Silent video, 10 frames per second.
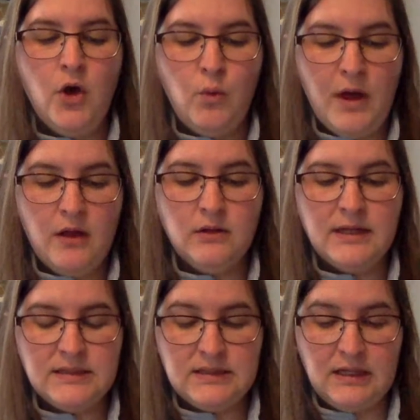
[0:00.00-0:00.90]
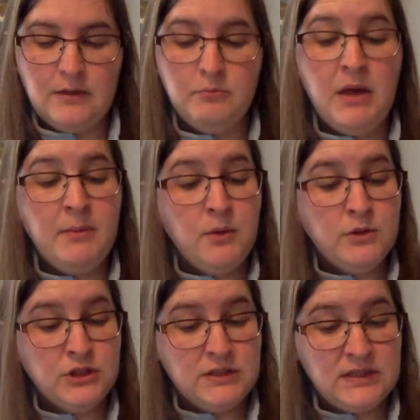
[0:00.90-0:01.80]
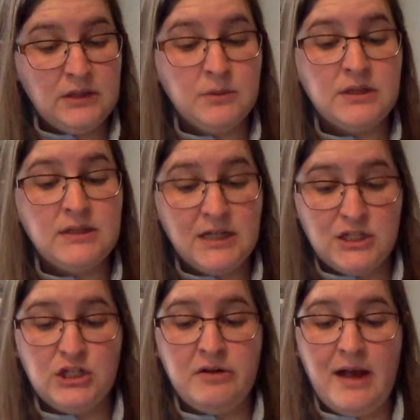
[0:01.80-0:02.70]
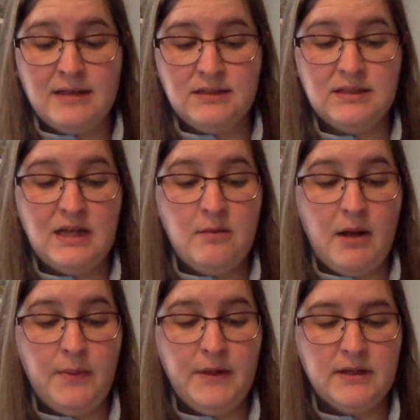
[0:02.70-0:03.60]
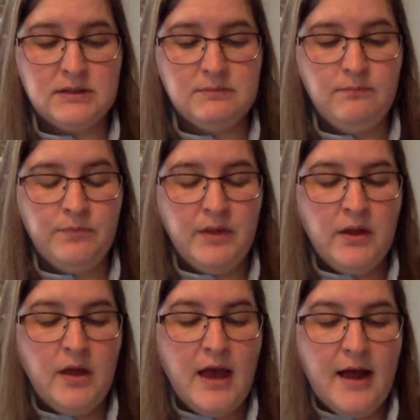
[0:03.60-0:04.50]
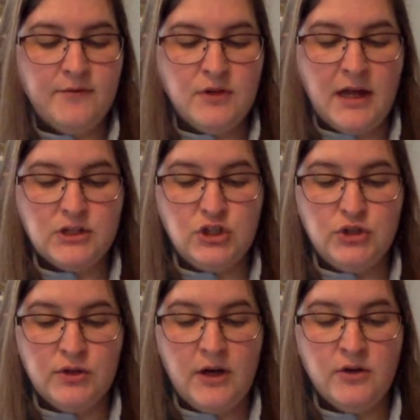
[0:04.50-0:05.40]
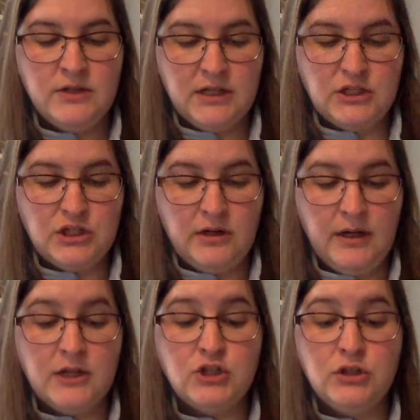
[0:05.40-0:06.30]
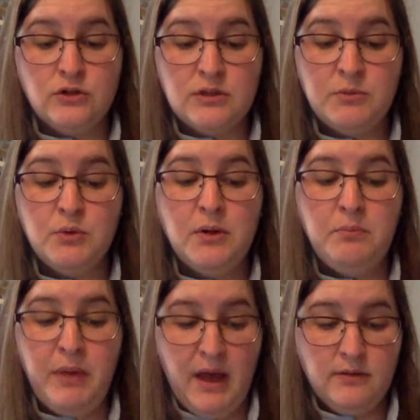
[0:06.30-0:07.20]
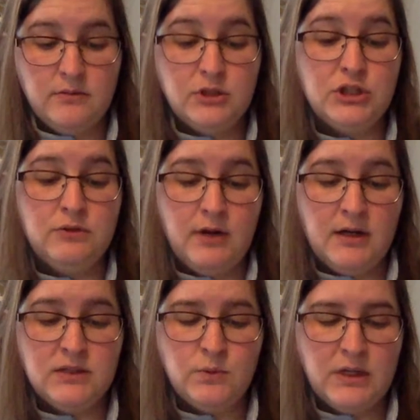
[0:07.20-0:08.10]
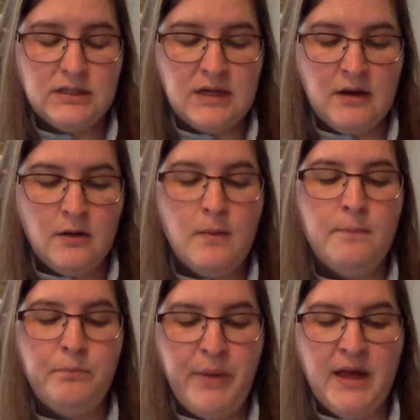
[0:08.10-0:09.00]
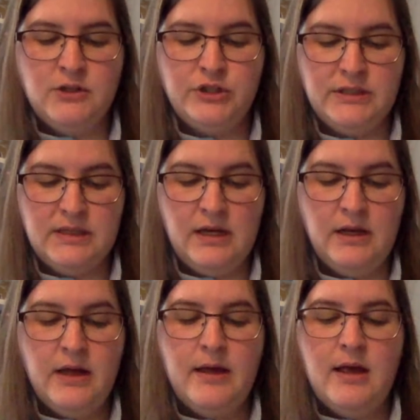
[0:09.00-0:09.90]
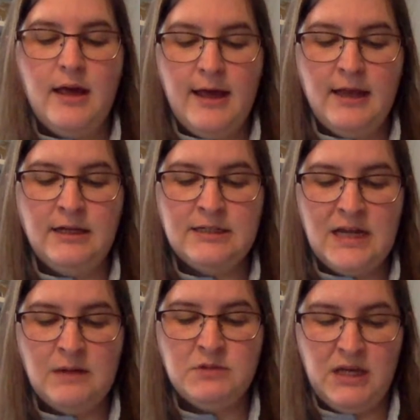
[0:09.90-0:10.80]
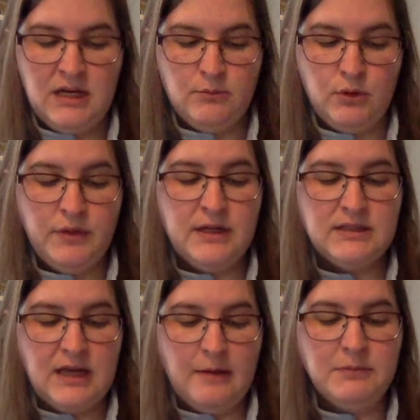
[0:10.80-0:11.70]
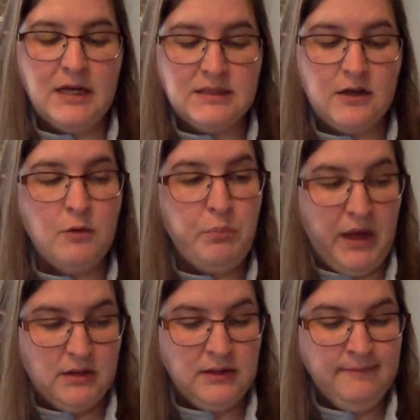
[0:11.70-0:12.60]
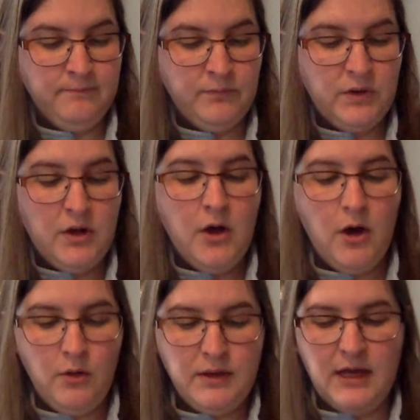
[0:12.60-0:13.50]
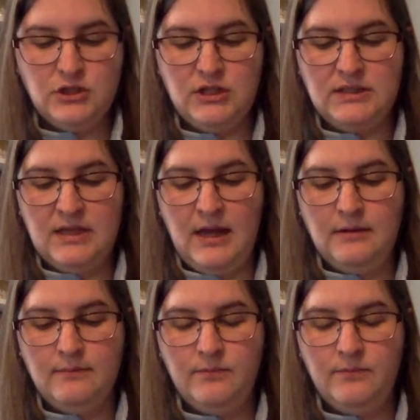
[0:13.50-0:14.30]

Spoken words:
Well, let's see. Maybe we should see what the dictionary has to say about this. After that, she took out her dictionary and she looked up the word pet. She read us what it said. Pet, she said, any tamed animal that is kept as a companion. Okay, she said.